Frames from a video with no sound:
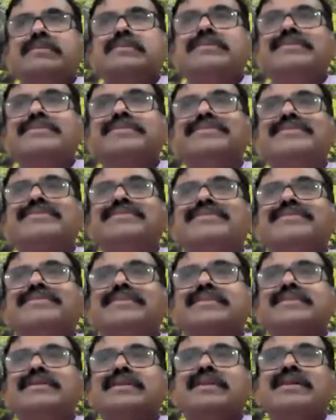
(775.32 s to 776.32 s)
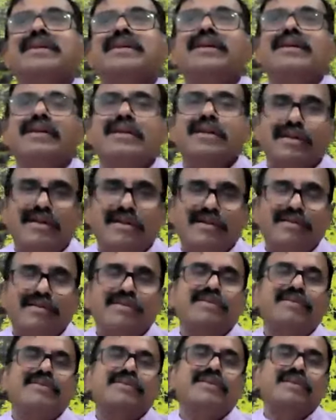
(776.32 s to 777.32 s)
Screen type of
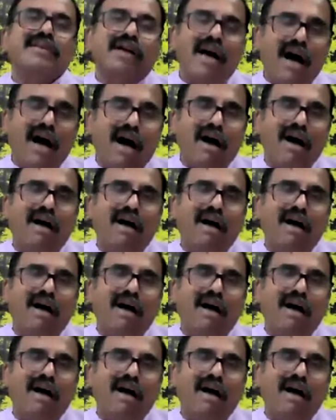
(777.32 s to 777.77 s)
sakshi, screen.